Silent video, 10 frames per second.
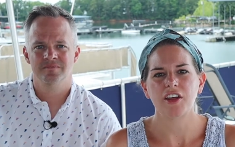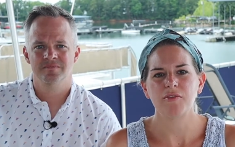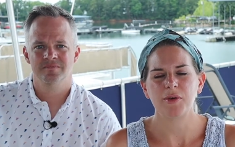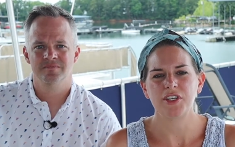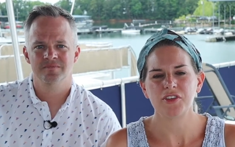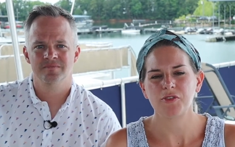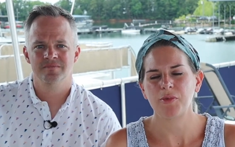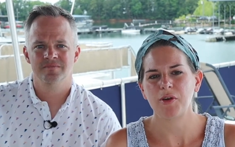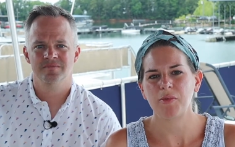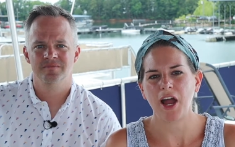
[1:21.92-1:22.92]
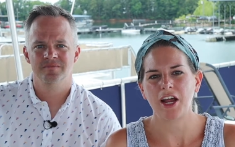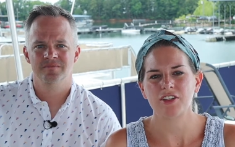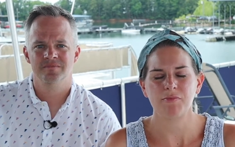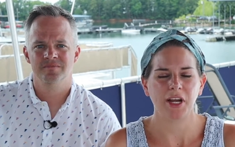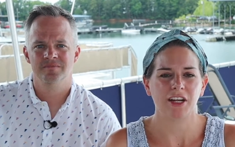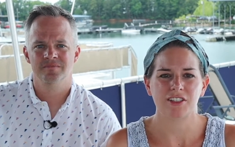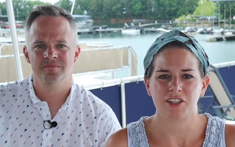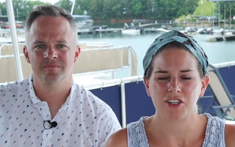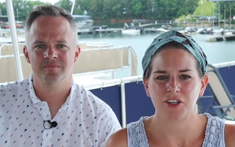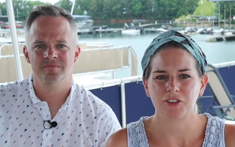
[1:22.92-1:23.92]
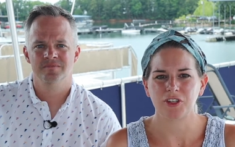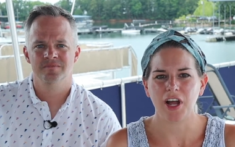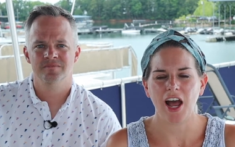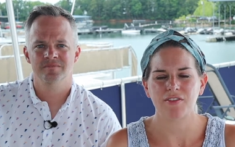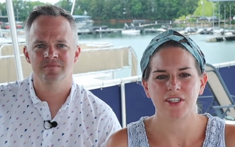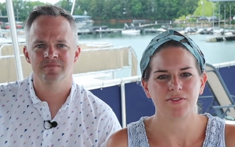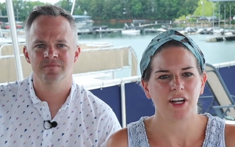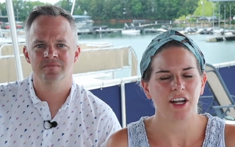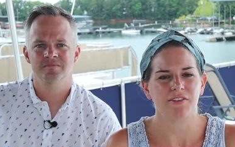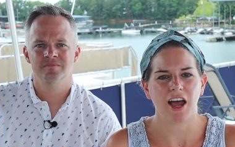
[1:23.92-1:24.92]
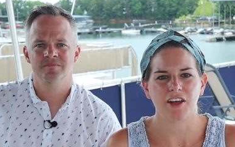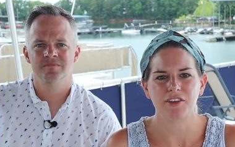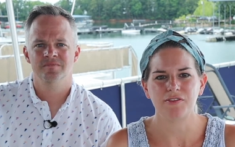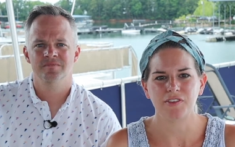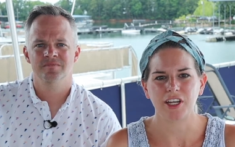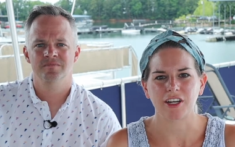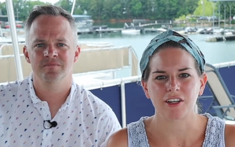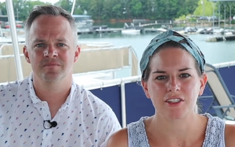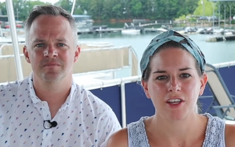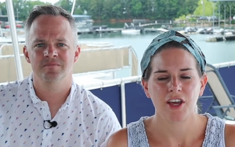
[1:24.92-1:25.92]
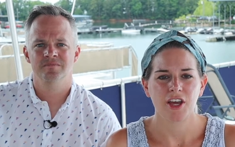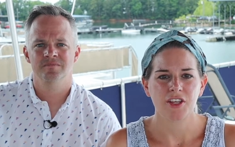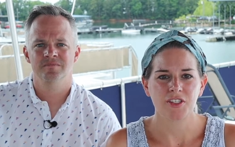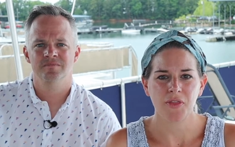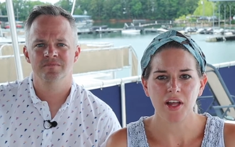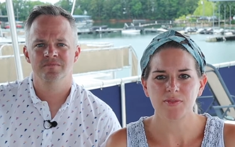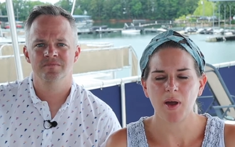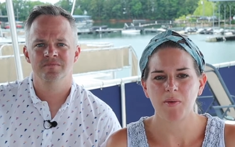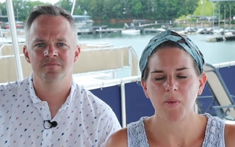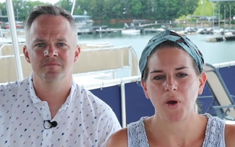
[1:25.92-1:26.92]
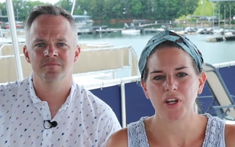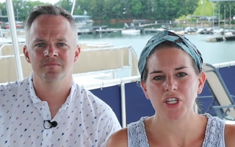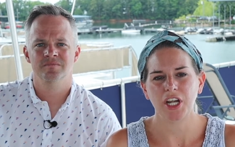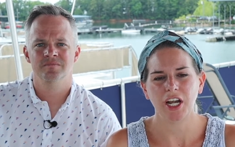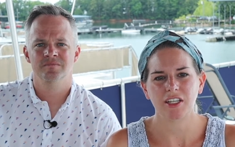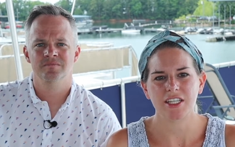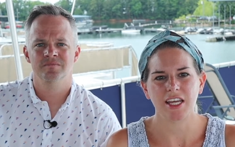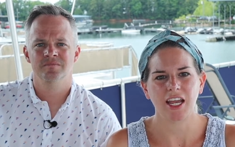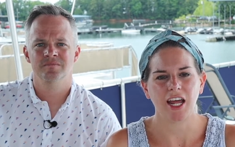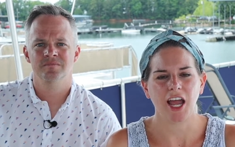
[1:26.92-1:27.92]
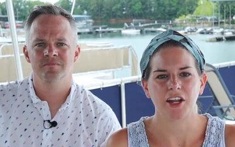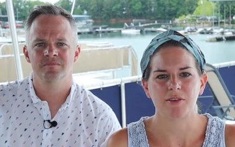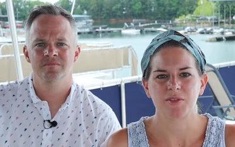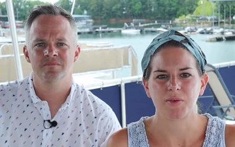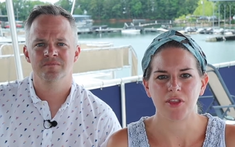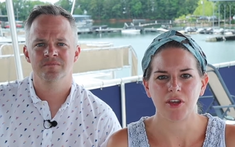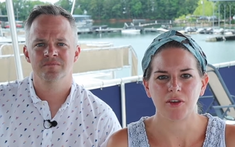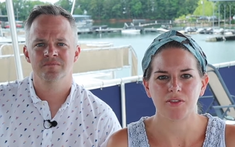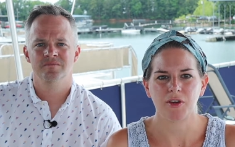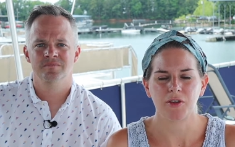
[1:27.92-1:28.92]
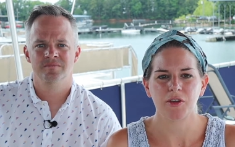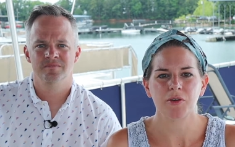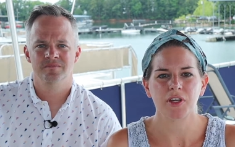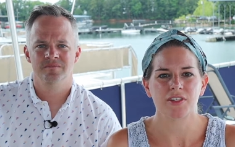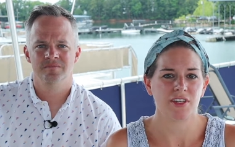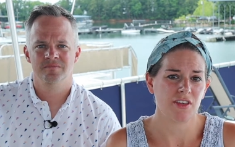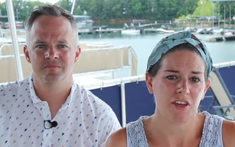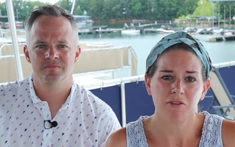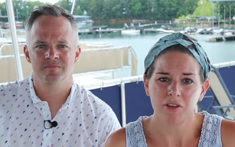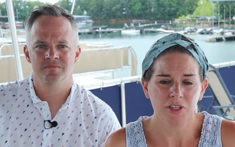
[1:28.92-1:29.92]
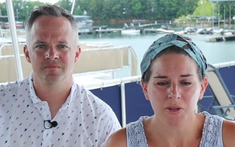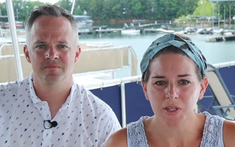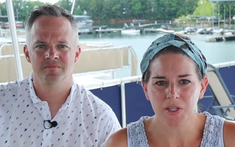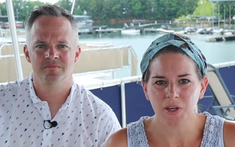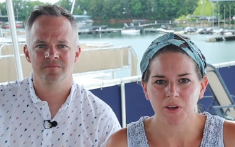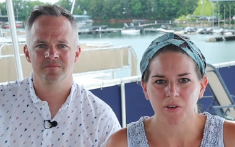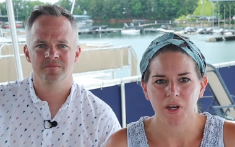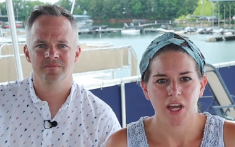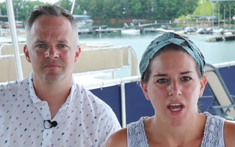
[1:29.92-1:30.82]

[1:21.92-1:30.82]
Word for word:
Speaker 1: of potential boat buyers and parents in general have these very valid fears. So that's why we want to share these 8 items with you so you can see that you can do it too.